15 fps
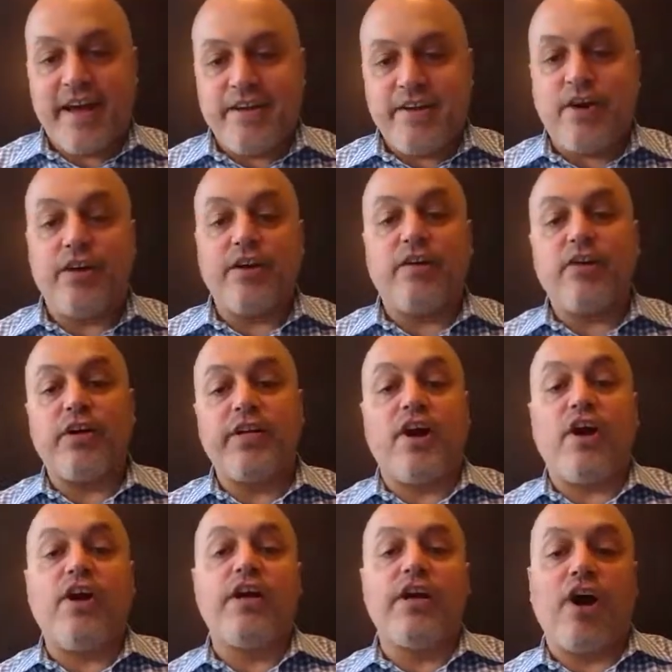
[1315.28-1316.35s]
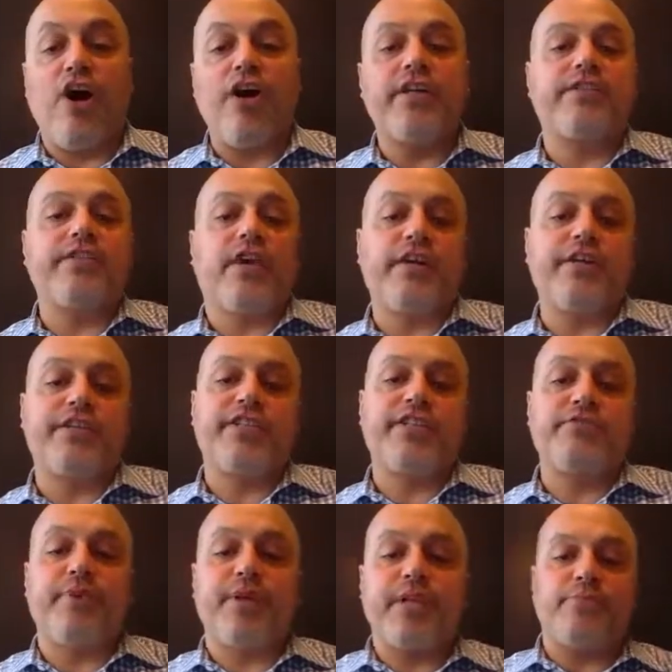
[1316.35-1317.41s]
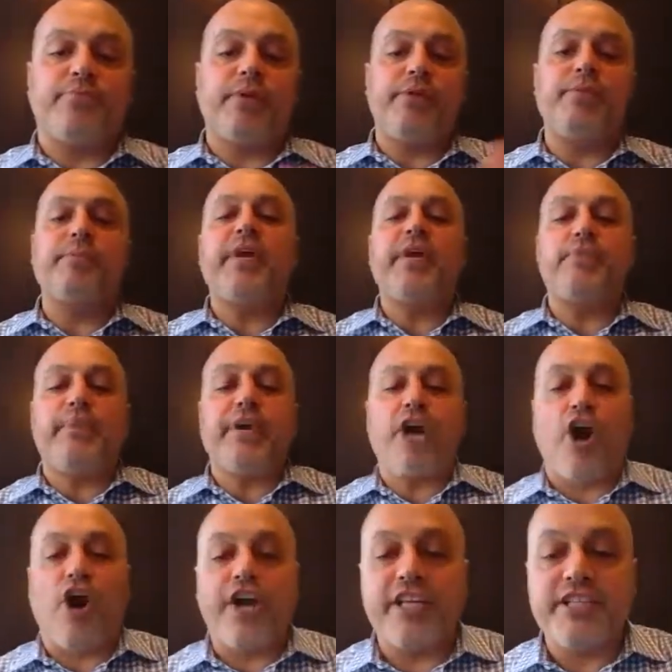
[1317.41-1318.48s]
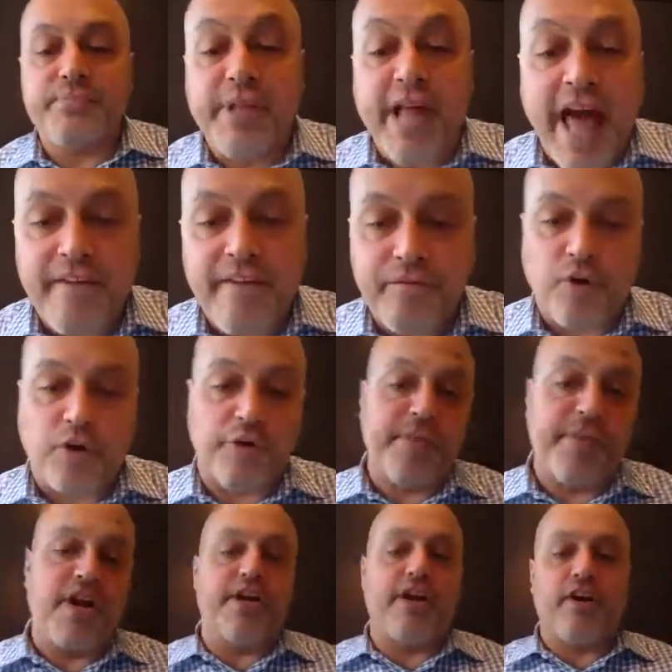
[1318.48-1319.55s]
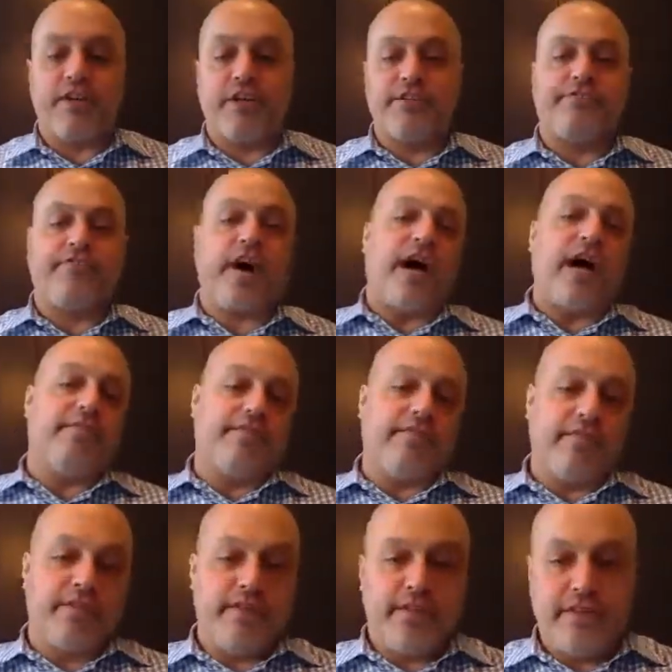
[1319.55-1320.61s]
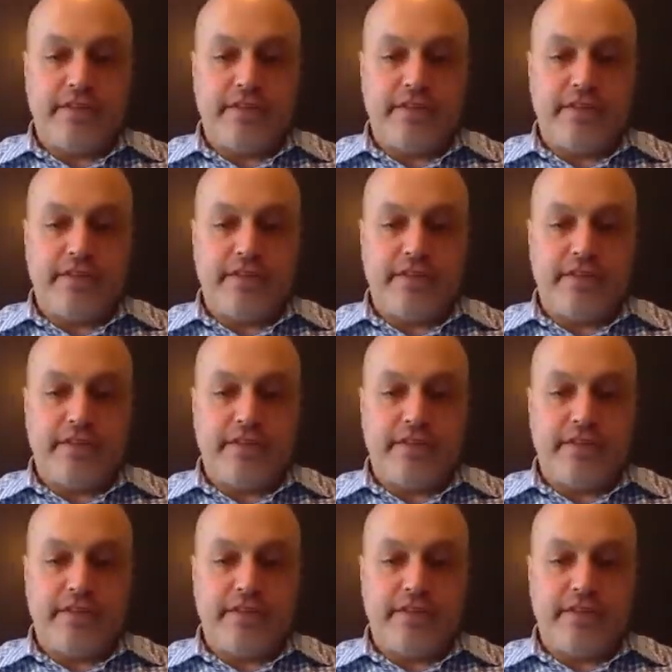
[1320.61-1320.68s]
yeah. So, excuse me. Premium B2B audience platform. There you go. There's 5.